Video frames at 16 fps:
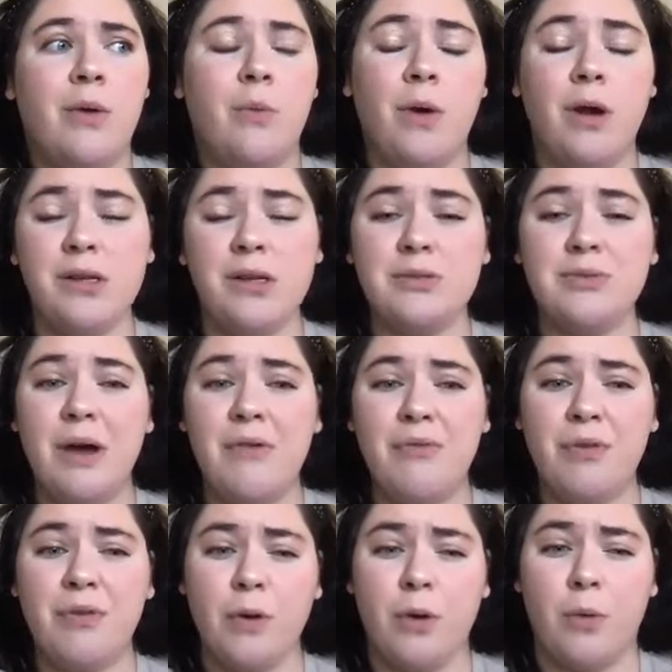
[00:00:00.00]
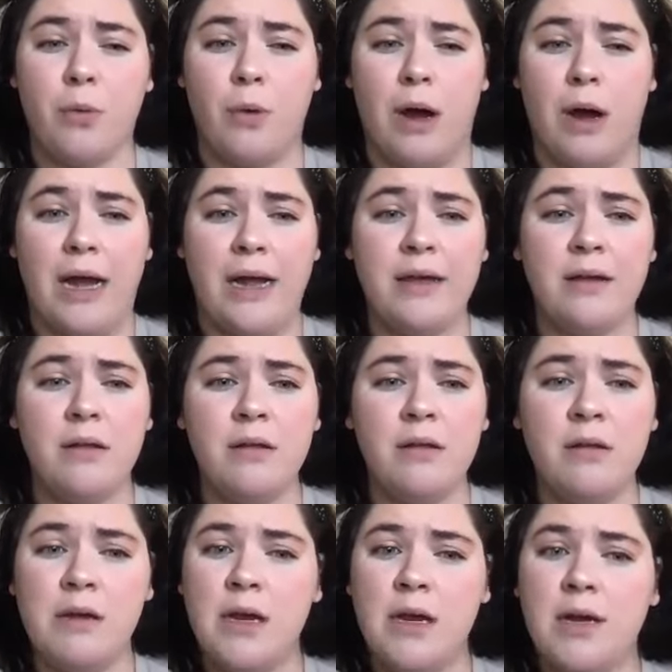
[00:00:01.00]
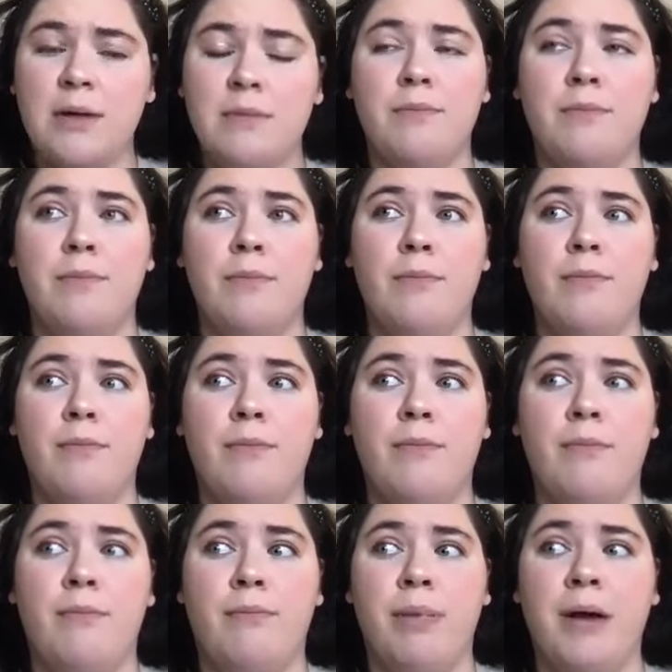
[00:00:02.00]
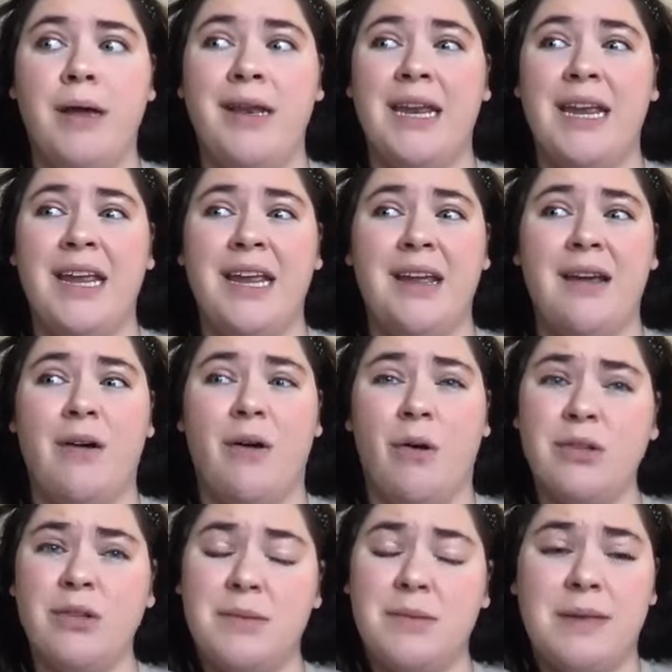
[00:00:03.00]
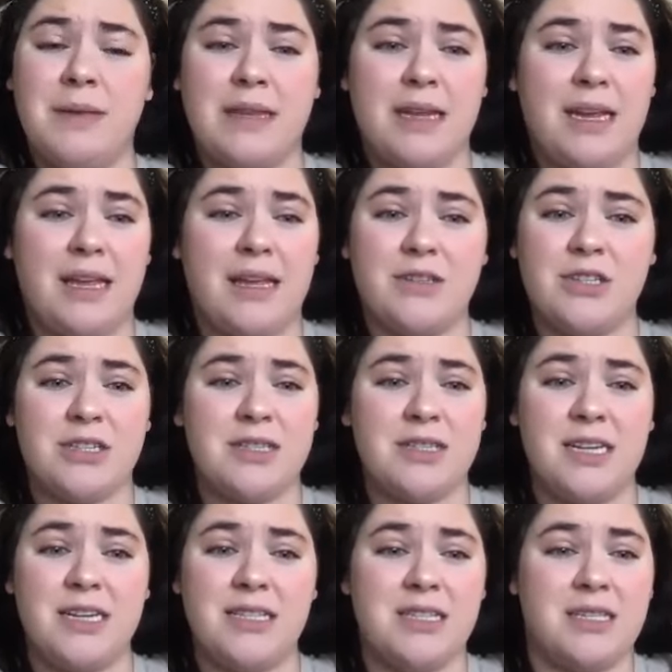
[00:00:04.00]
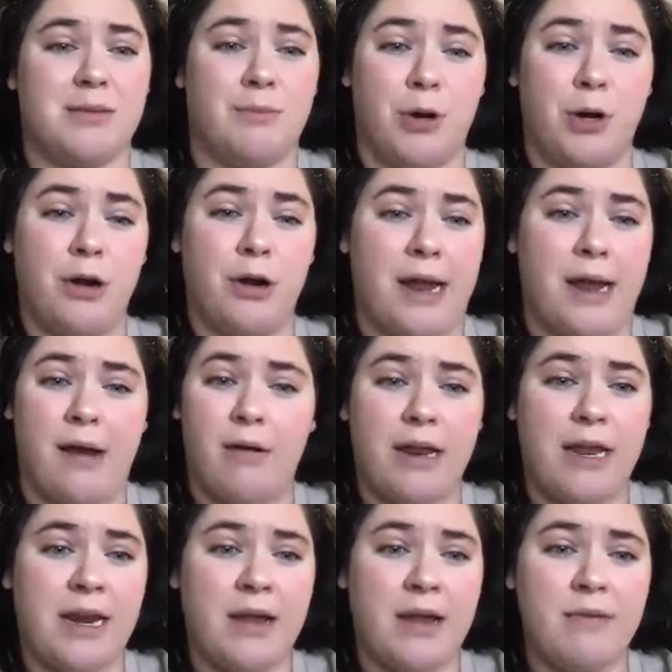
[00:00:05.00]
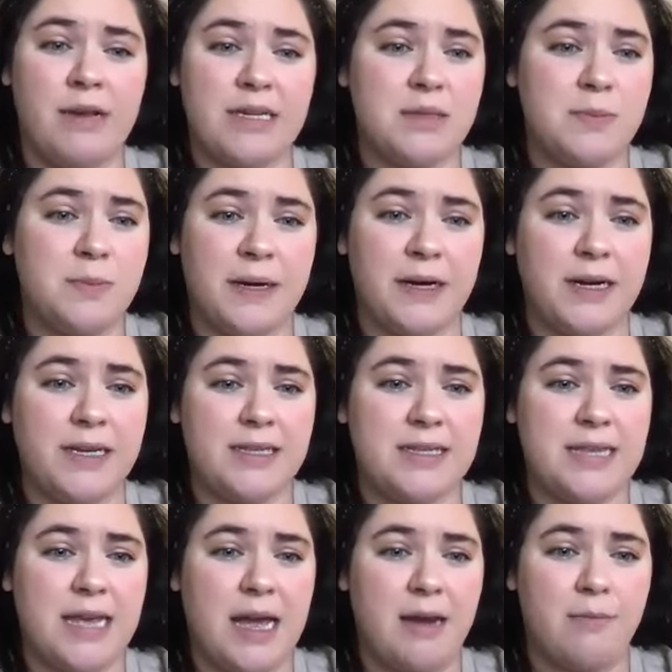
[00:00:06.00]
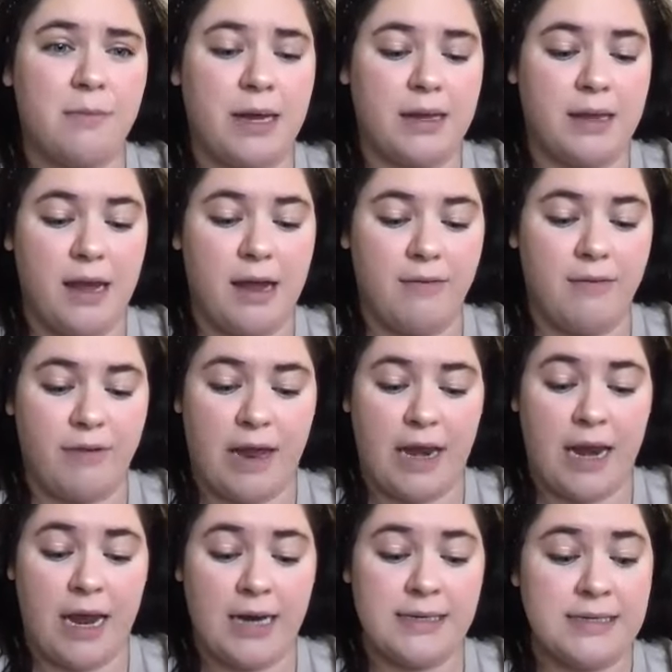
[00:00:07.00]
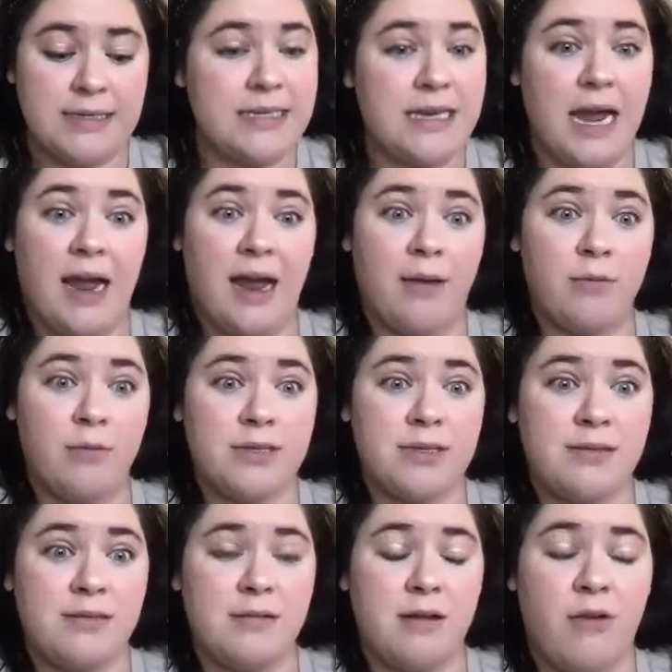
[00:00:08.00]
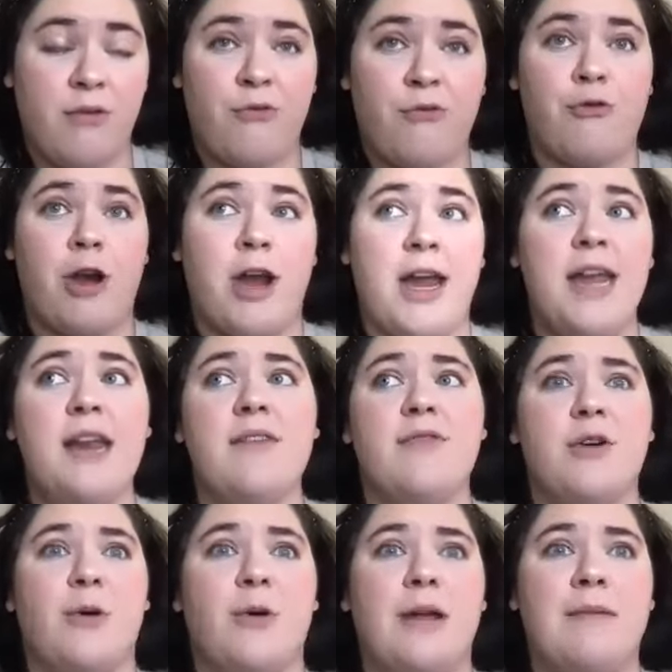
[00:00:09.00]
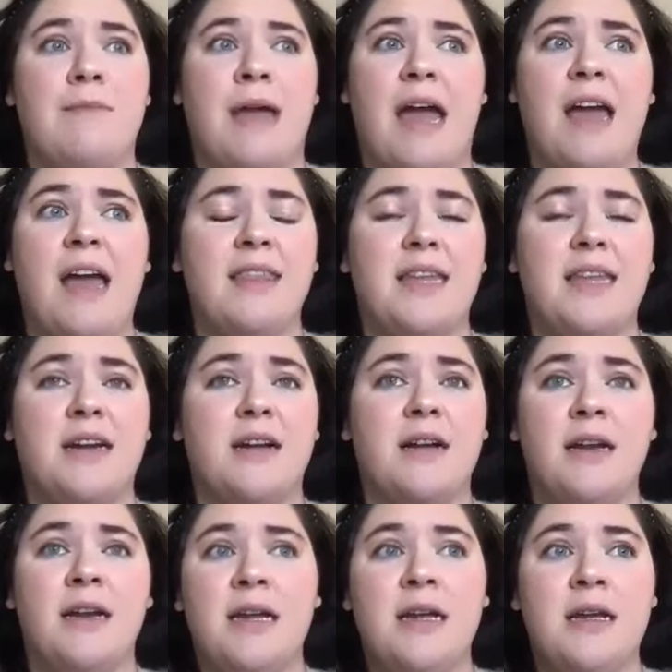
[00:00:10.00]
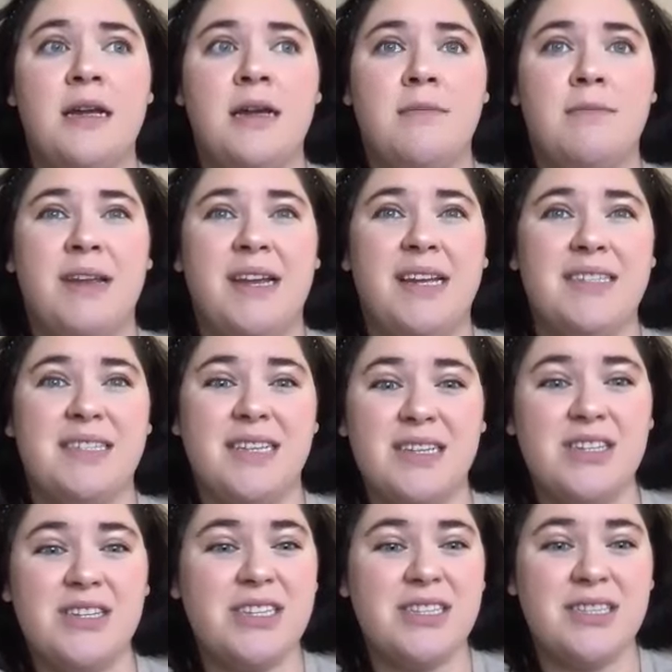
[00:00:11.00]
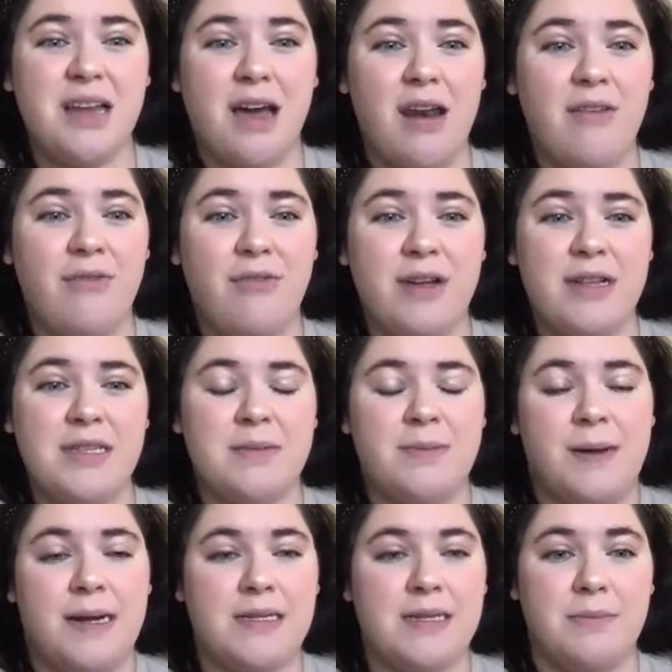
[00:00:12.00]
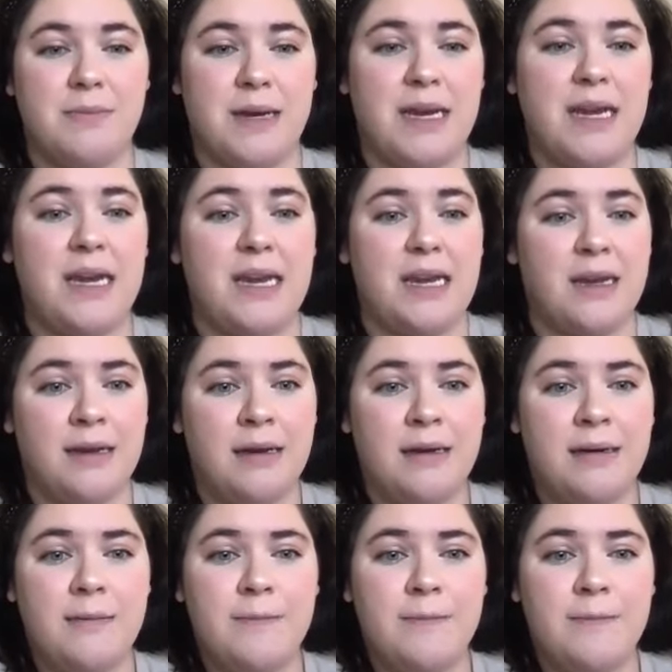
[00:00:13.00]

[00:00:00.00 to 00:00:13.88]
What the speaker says: works well for a while, but ultimately it just leads to burnout. And I've experienced that in my life. And I was afraid of going back there because it's just not a fun spot to be.